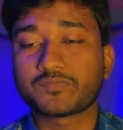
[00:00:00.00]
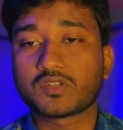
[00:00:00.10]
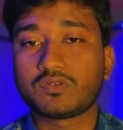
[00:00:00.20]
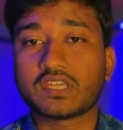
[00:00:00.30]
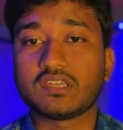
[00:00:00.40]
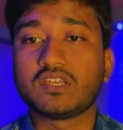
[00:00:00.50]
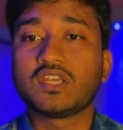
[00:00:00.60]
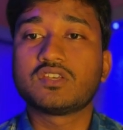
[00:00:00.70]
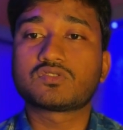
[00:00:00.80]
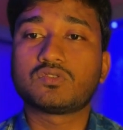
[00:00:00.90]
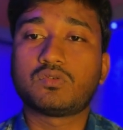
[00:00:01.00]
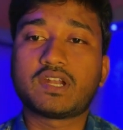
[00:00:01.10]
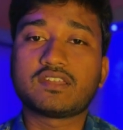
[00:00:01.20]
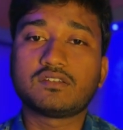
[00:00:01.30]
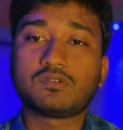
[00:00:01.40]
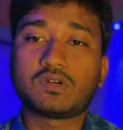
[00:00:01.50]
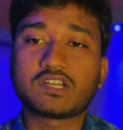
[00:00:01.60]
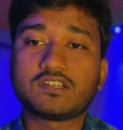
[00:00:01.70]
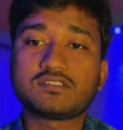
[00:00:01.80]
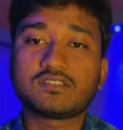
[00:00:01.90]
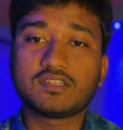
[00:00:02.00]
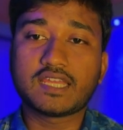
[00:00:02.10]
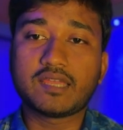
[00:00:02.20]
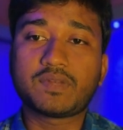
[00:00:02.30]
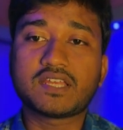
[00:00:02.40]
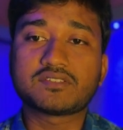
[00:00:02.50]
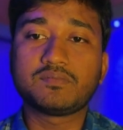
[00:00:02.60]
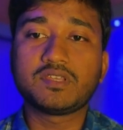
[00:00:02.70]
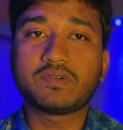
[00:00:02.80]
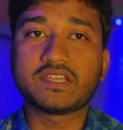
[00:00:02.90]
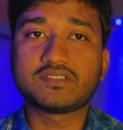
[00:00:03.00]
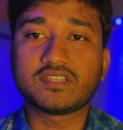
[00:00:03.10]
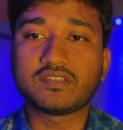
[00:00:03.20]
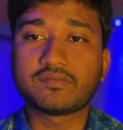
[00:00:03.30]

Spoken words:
Okay, so what it is? A plus B by C.